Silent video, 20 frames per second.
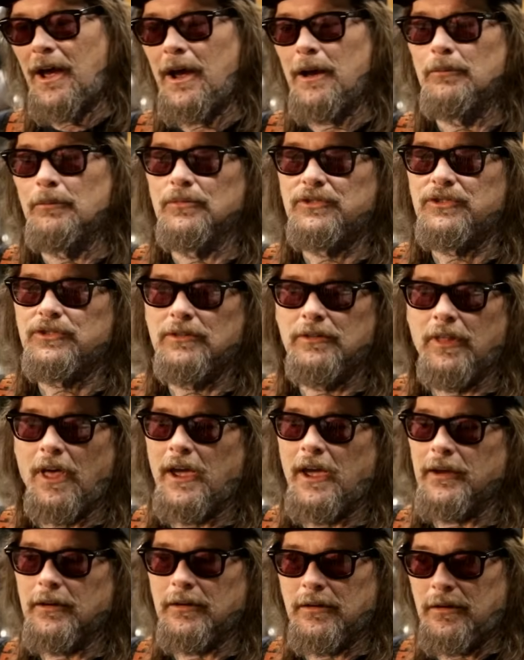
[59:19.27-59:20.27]
I'm
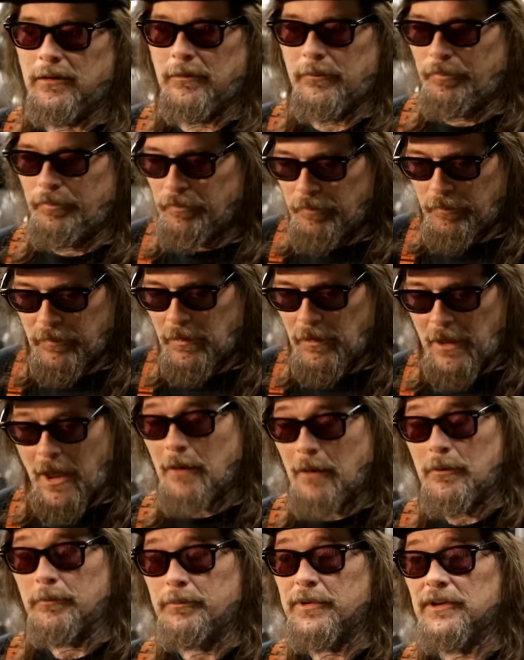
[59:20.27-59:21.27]

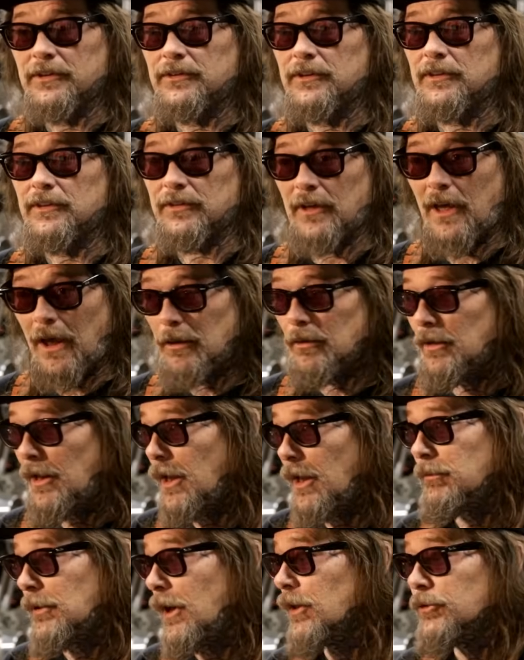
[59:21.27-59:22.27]
a business.
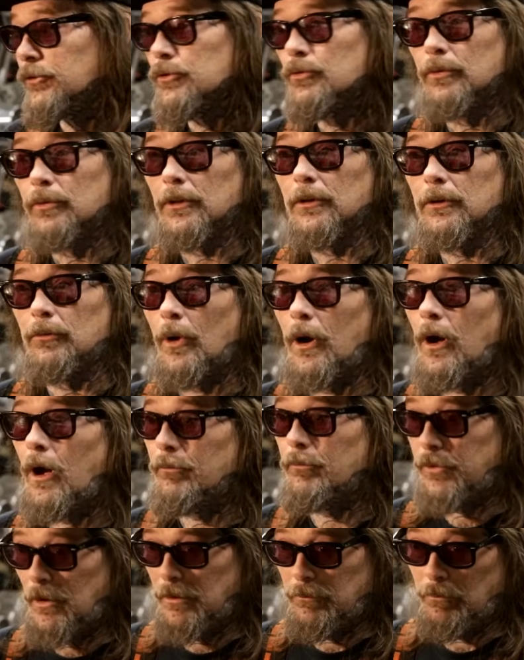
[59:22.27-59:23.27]
I do really
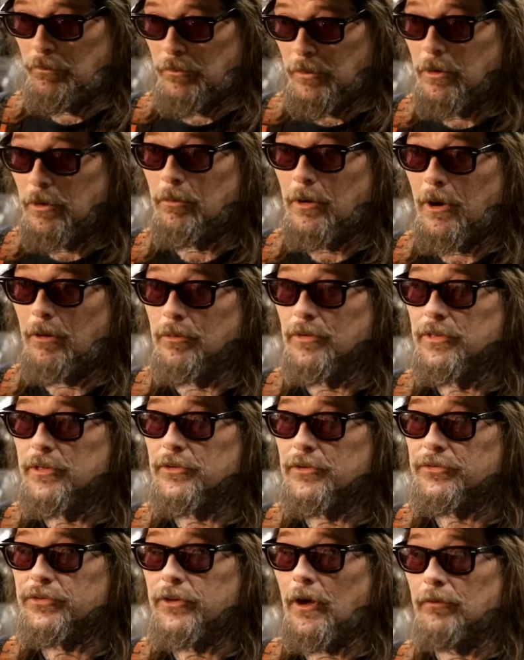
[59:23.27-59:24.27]
well. I've done real well with
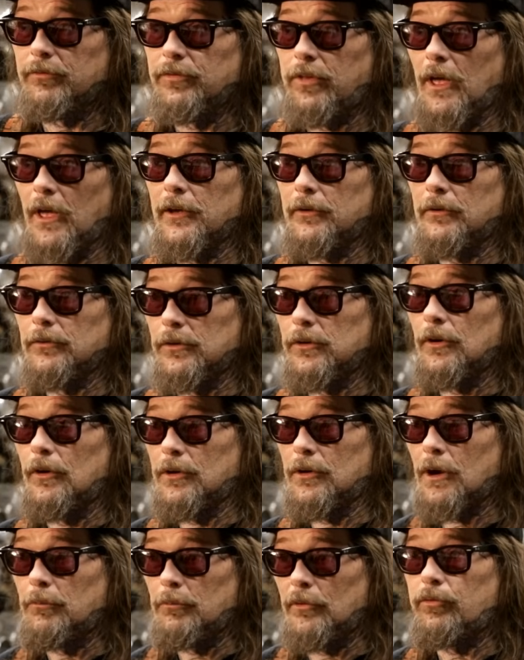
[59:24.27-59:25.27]
this stuff. Like, you
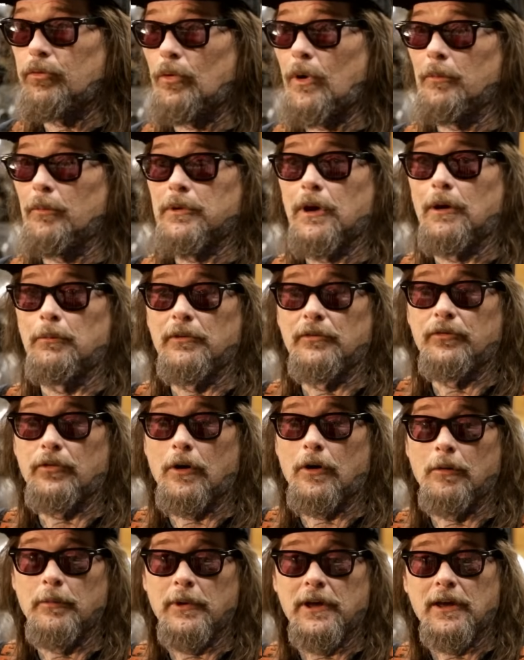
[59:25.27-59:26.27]
know, coming from where I'm coming
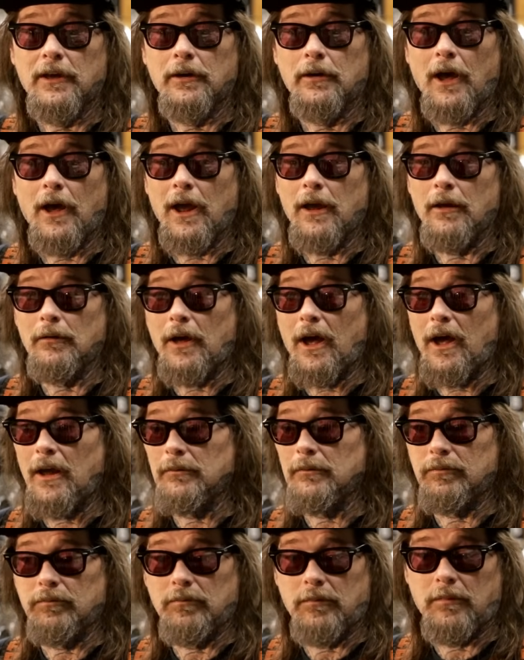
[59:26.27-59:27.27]
from, and
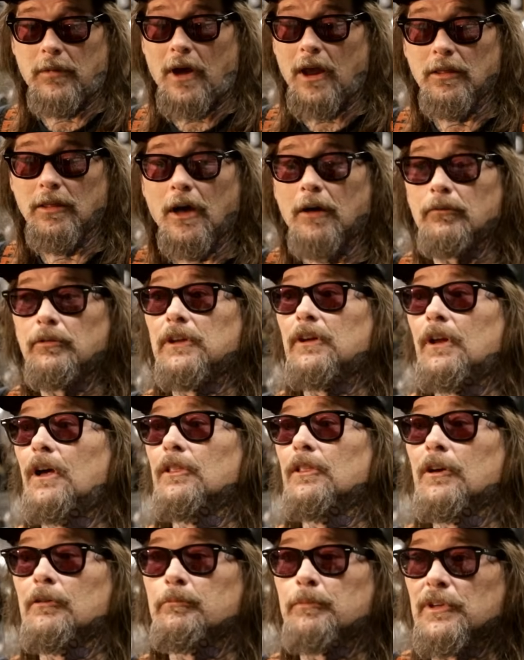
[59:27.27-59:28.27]
I love it.
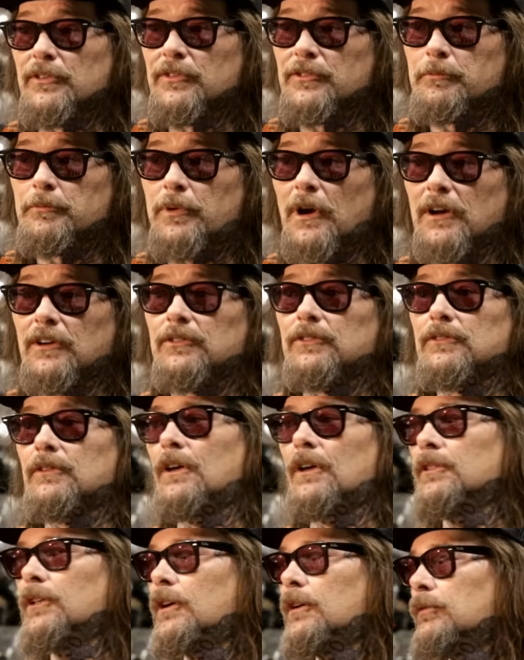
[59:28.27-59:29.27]
I love business practices.
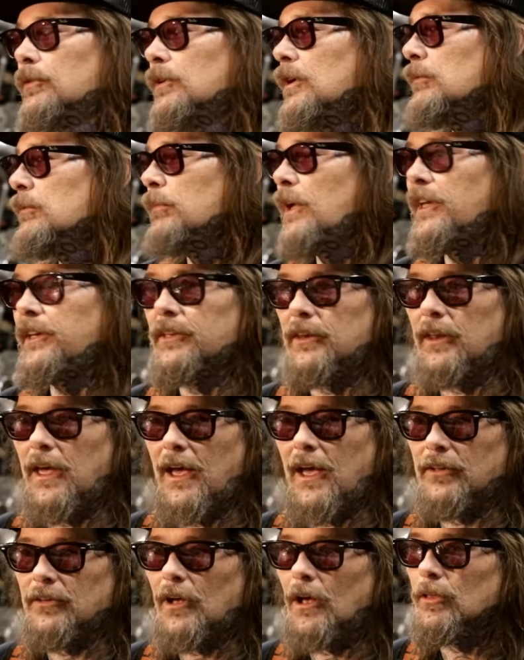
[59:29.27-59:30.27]
I love making
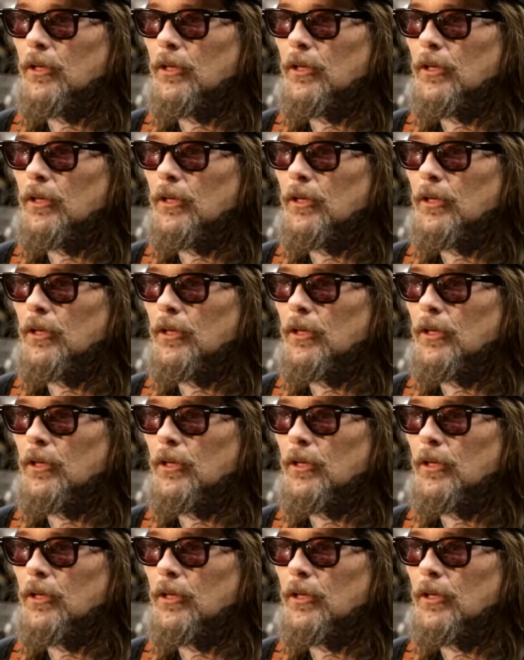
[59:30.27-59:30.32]
ads.